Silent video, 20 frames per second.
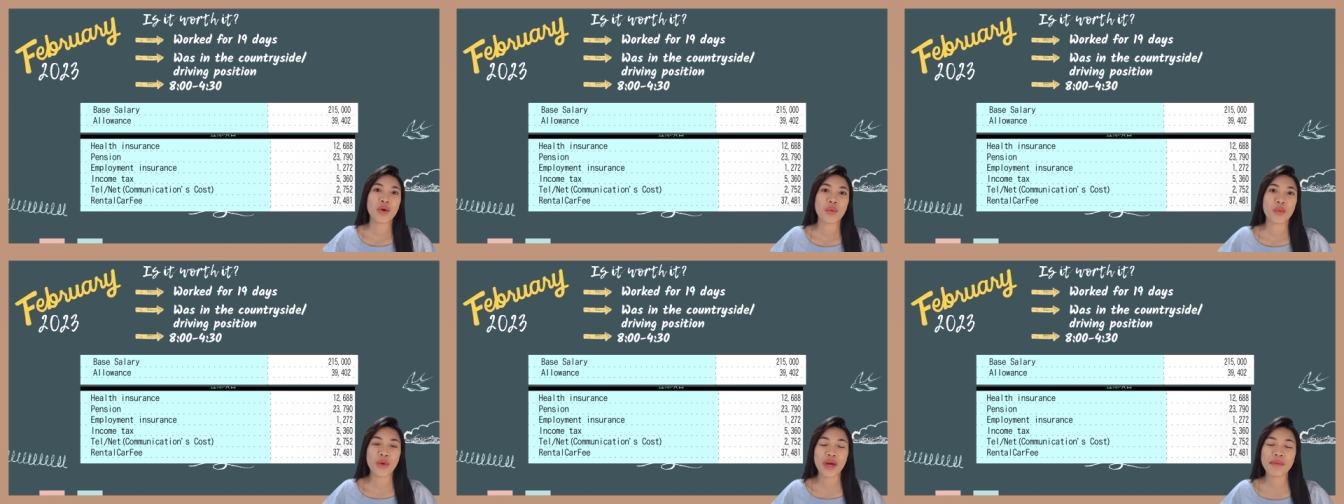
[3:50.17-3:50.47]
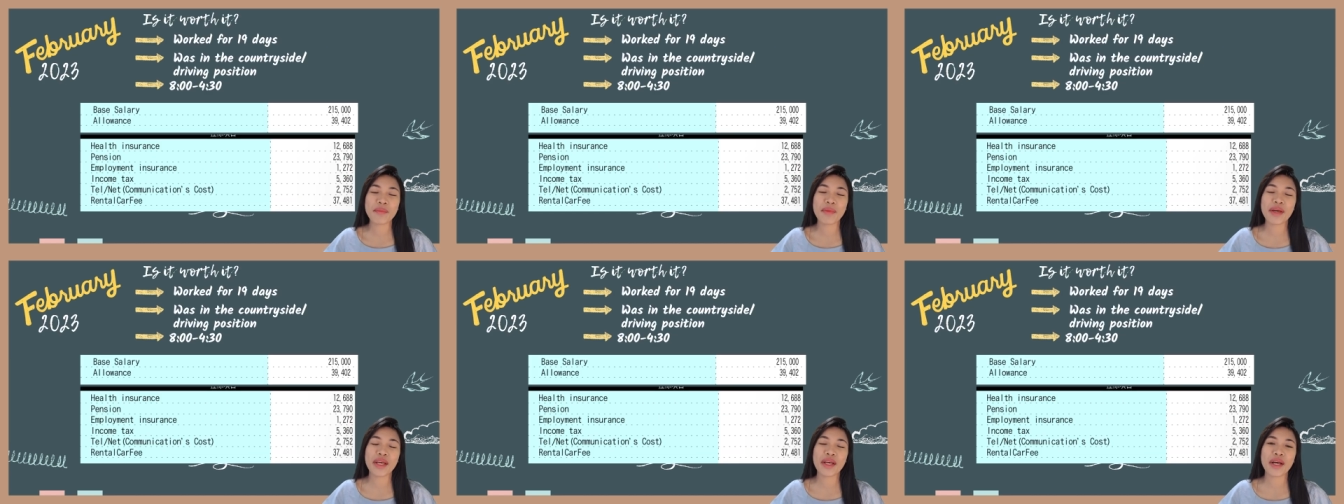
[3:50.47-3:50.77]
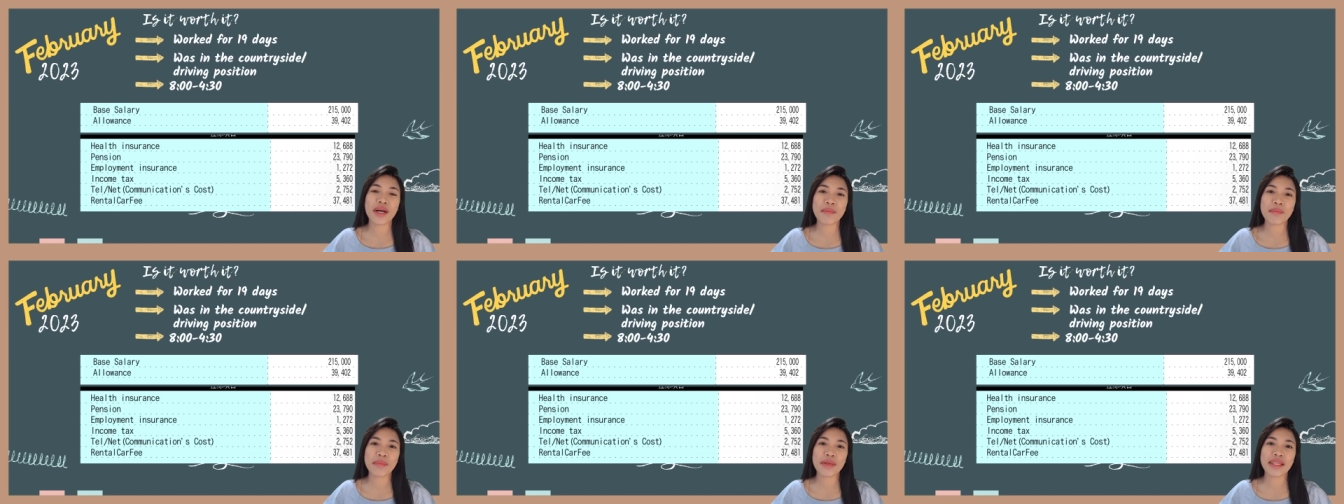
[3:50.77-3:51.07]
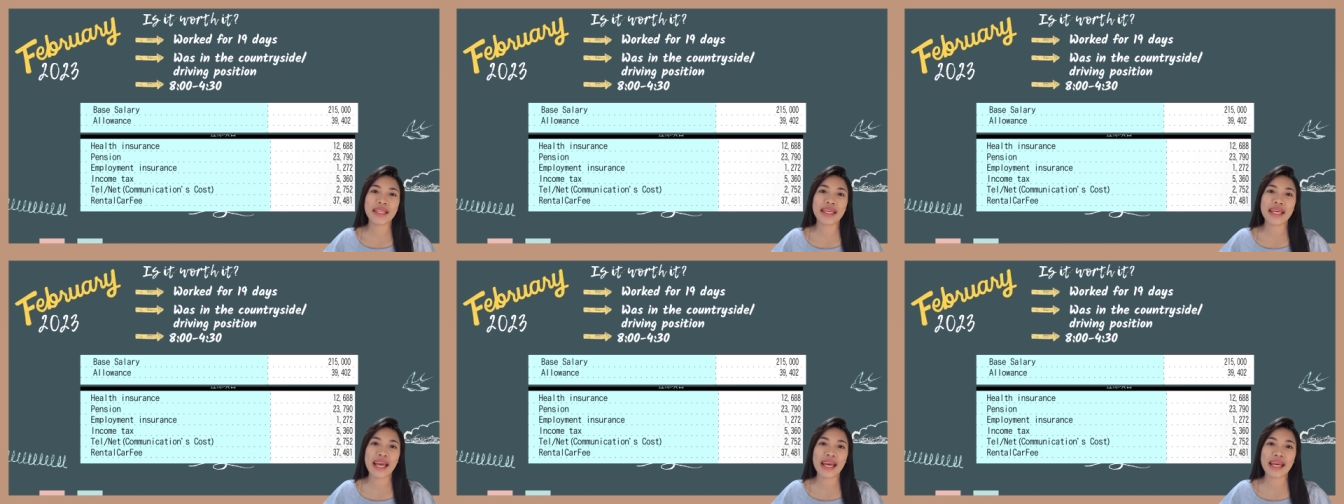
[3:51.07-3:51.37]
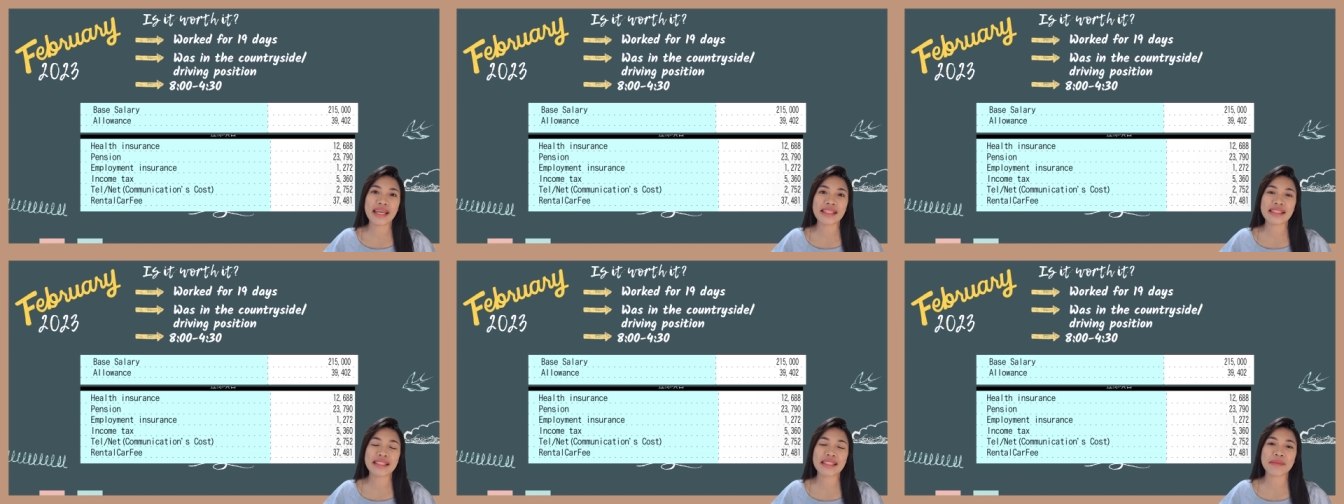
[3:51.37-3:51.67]
When my company
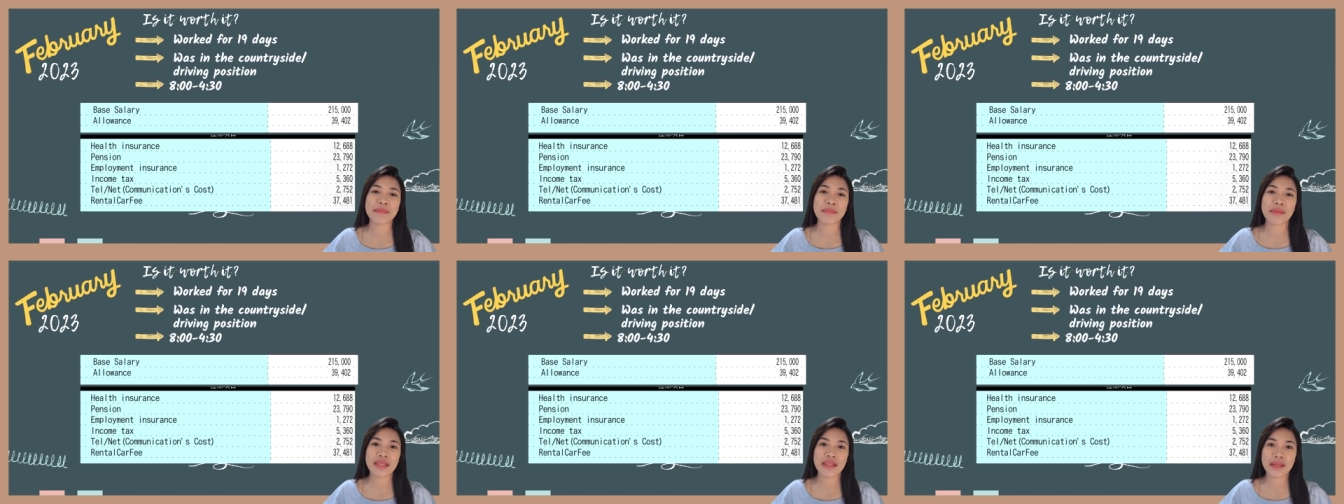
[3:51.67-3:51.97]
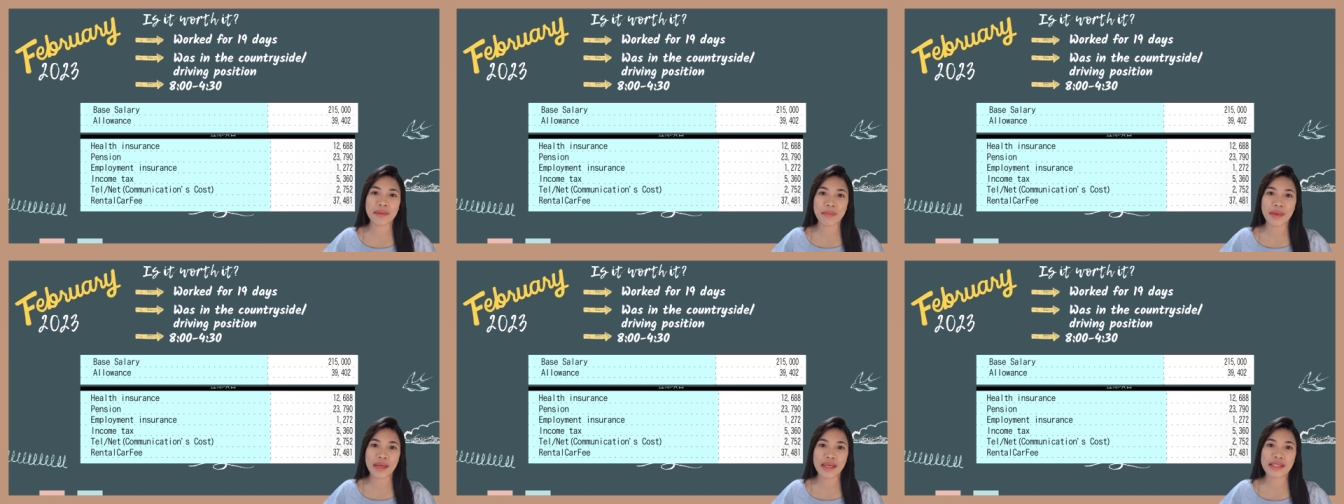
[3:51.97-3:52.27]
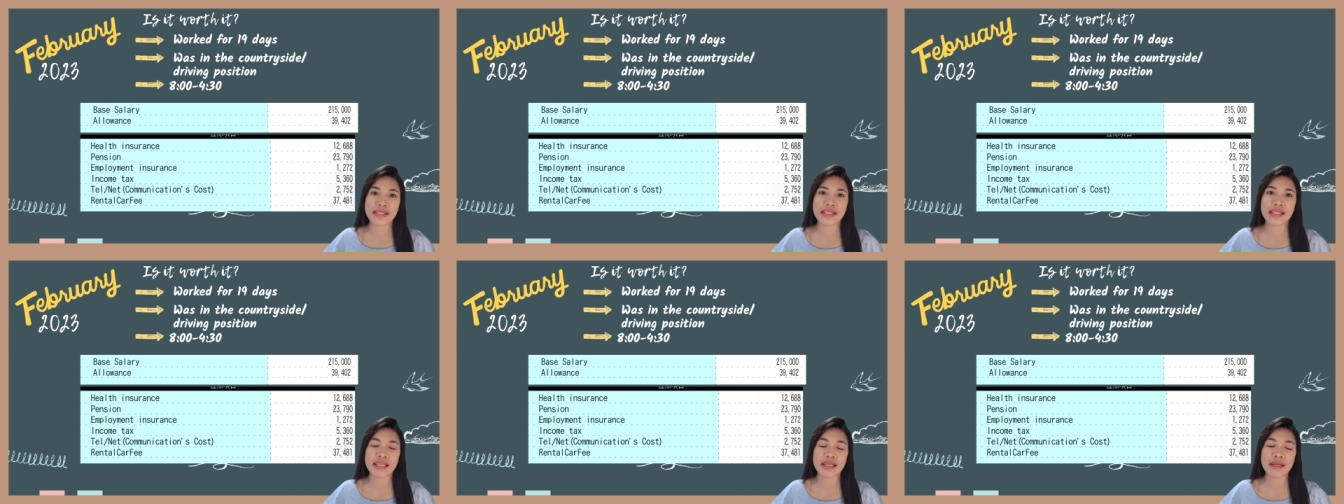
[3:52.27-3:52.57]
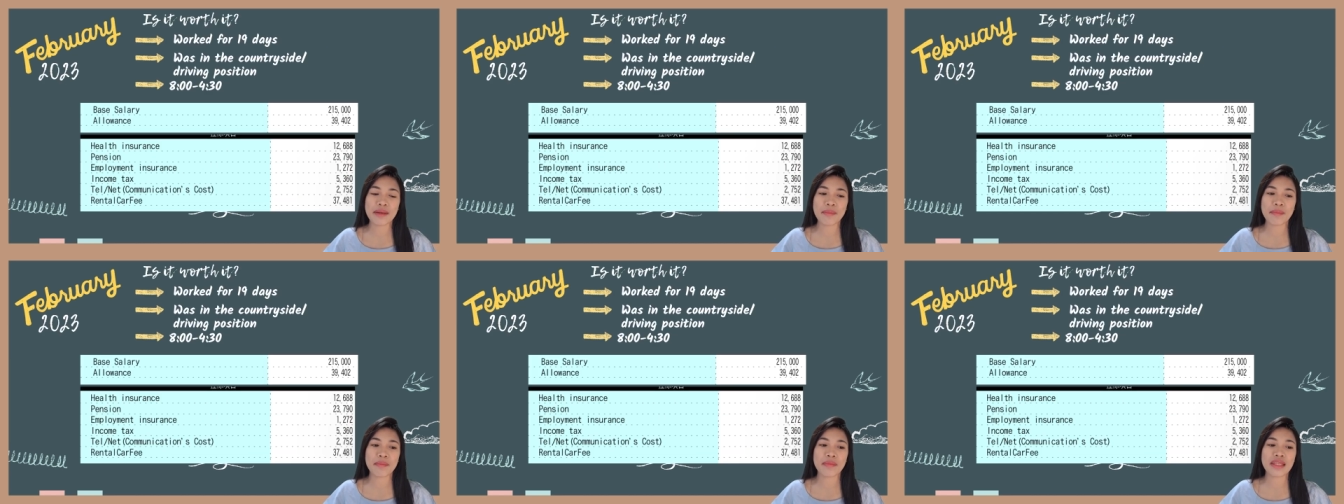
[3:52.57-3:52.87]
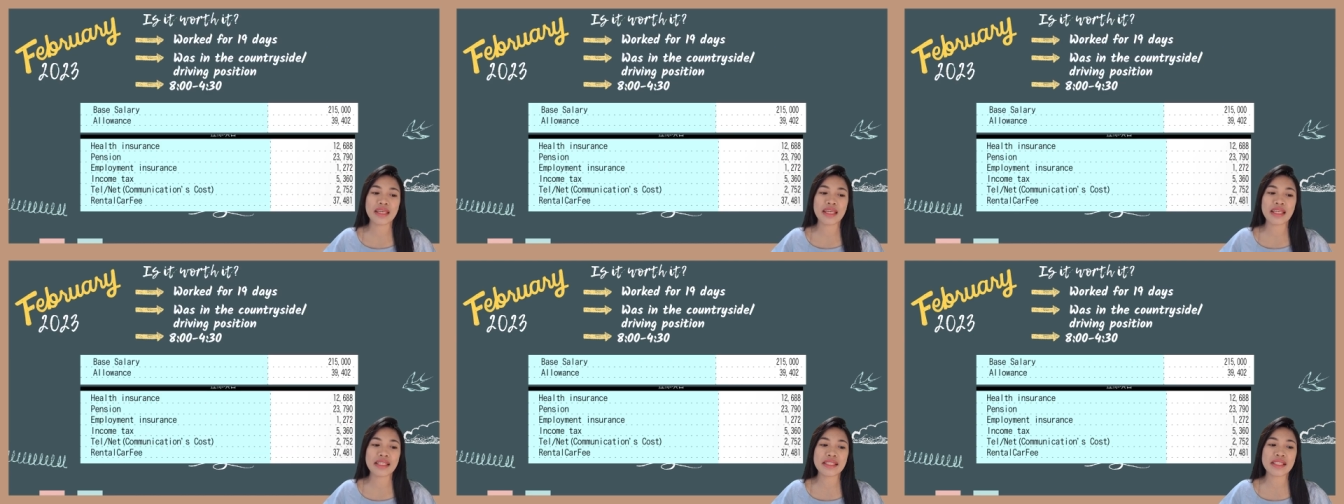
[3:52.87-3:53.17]
hands me the payslip,
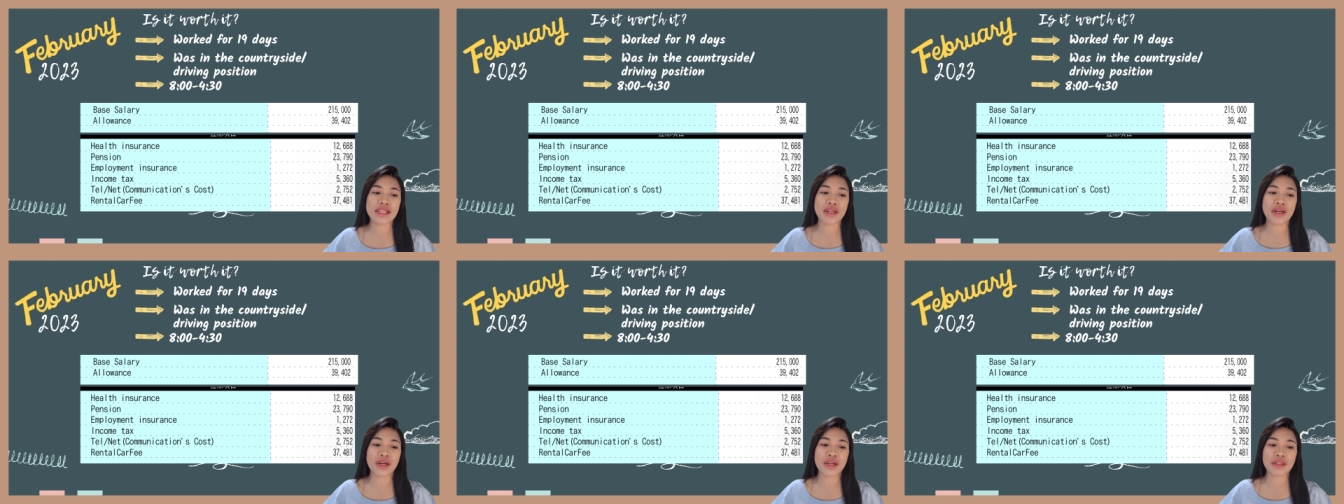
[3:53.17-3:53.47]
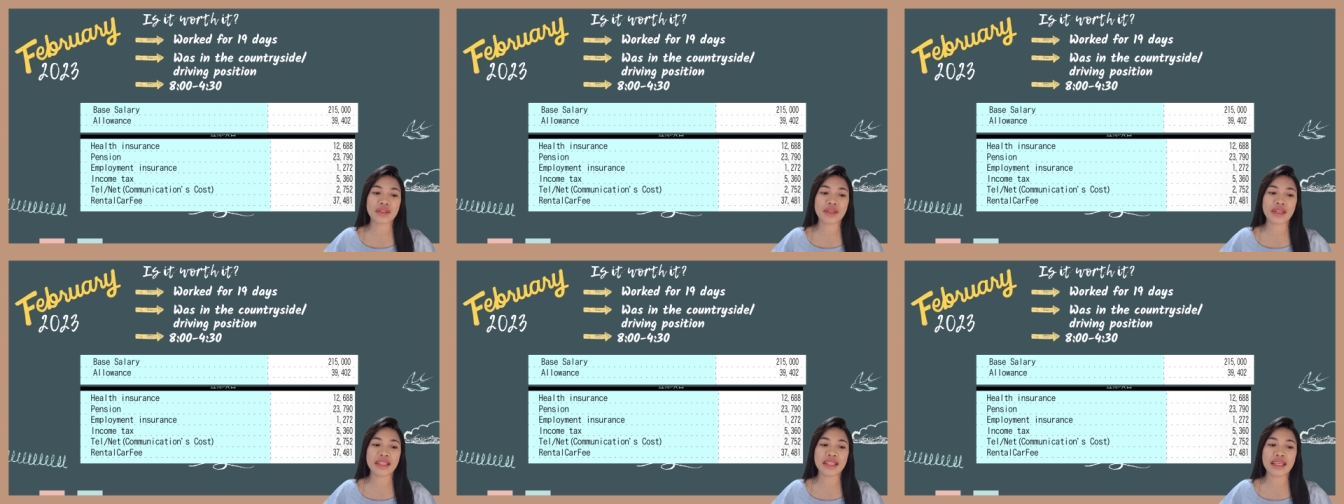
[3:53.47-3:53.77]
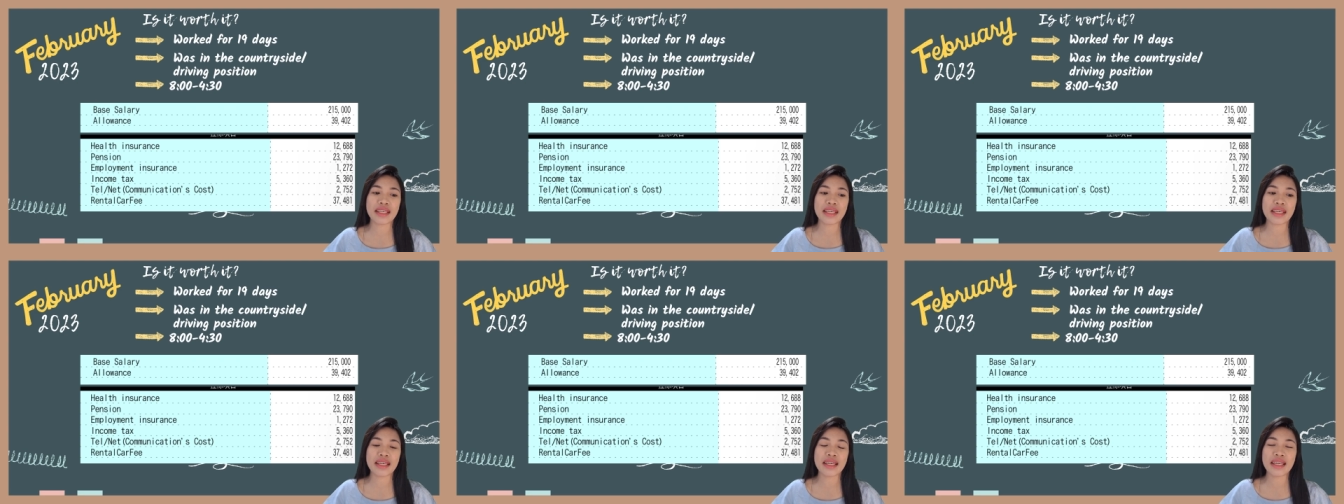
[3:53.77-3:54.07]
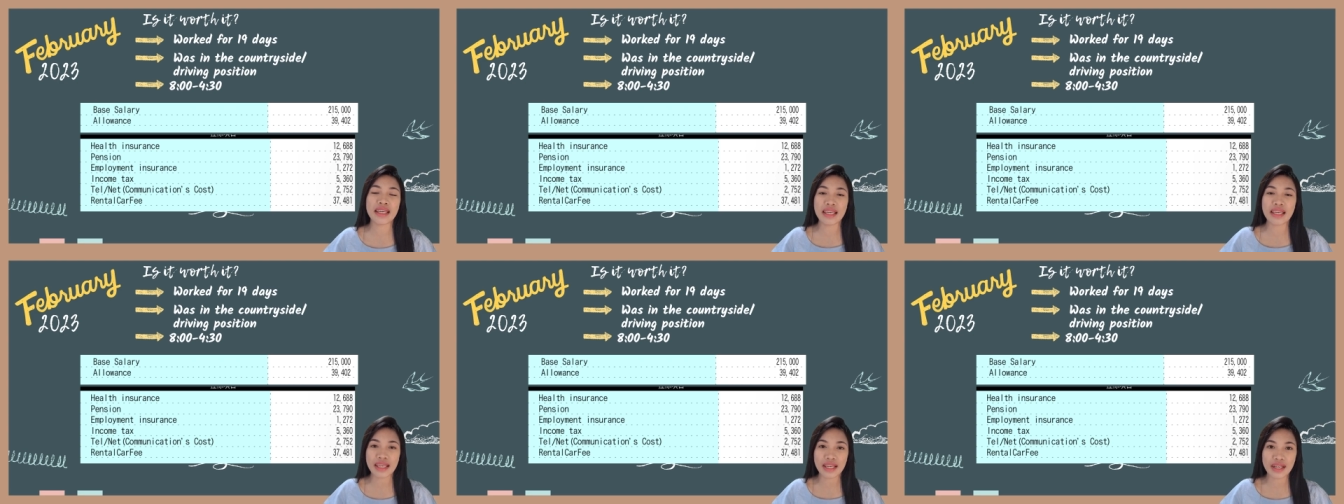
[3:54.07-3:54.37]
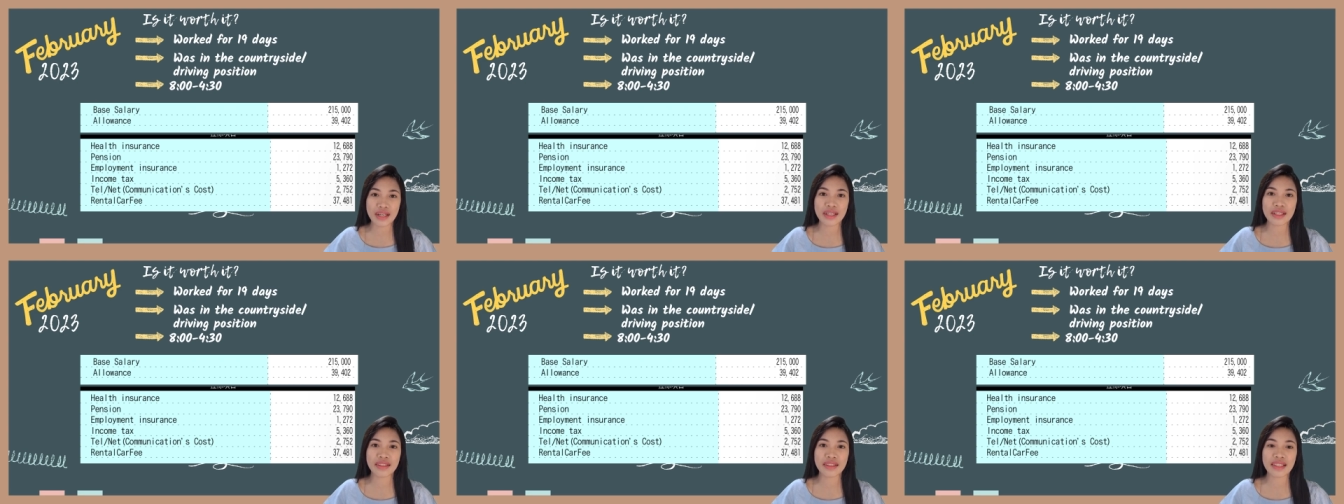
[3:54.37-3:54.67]
these are already here.